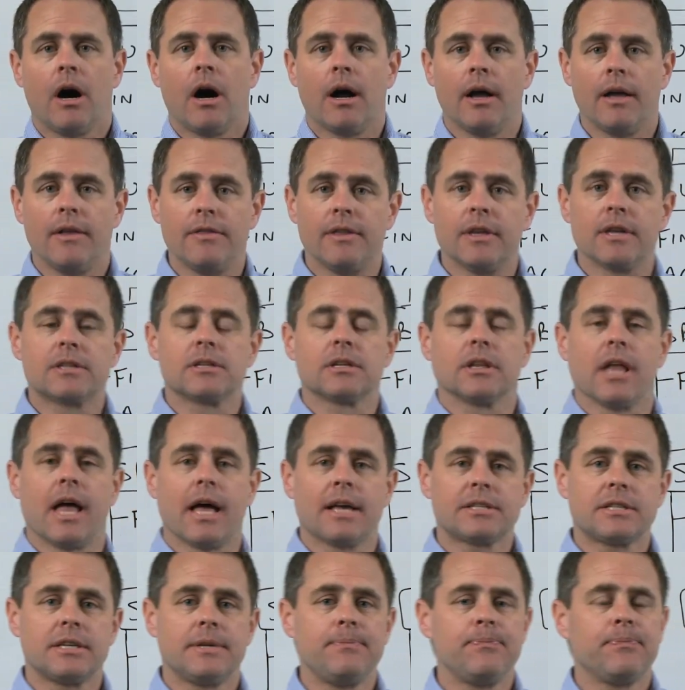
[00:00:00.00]
in this
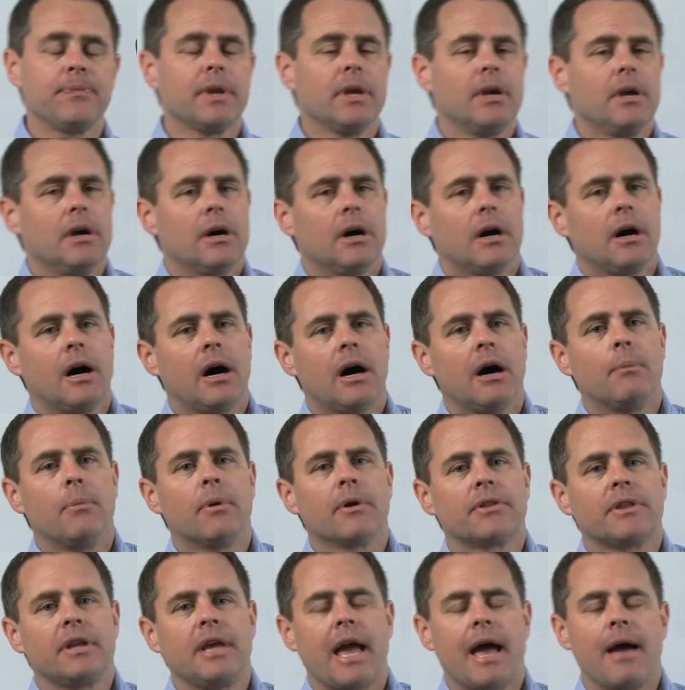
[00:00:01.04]
lesson.
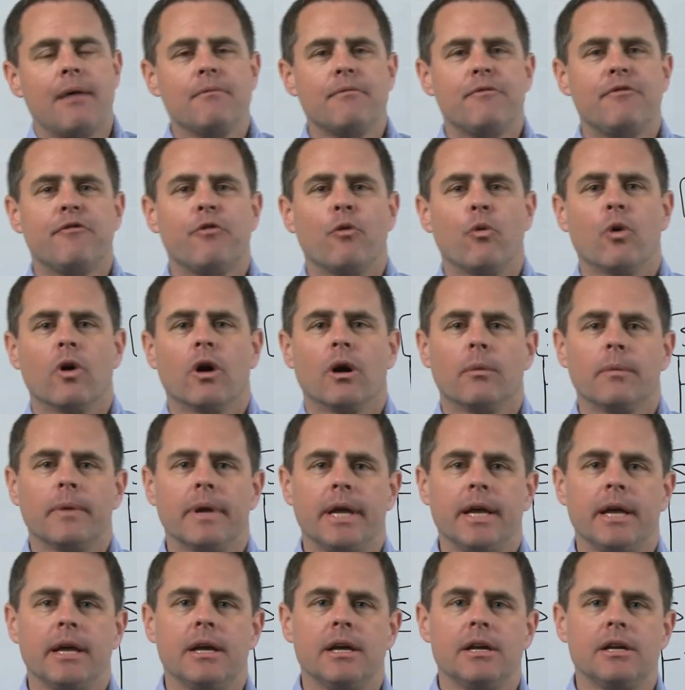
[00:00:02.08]
But the M form
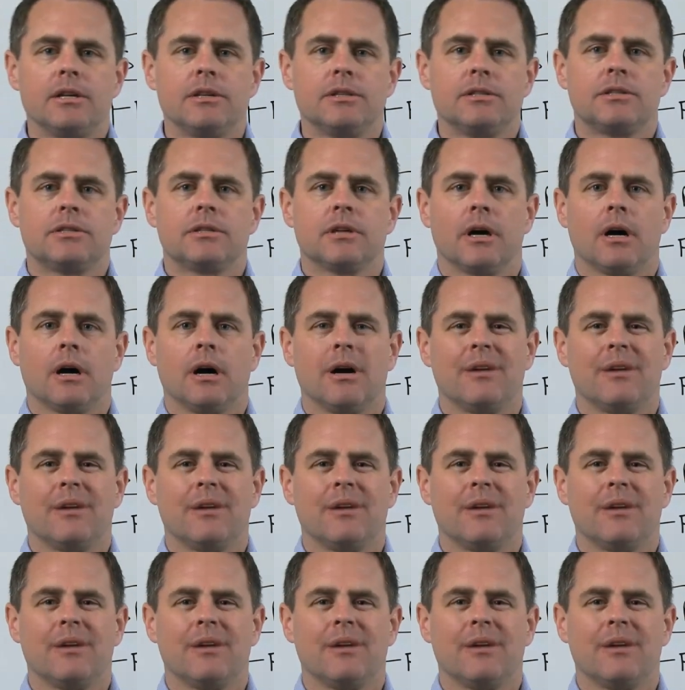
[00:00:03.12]
is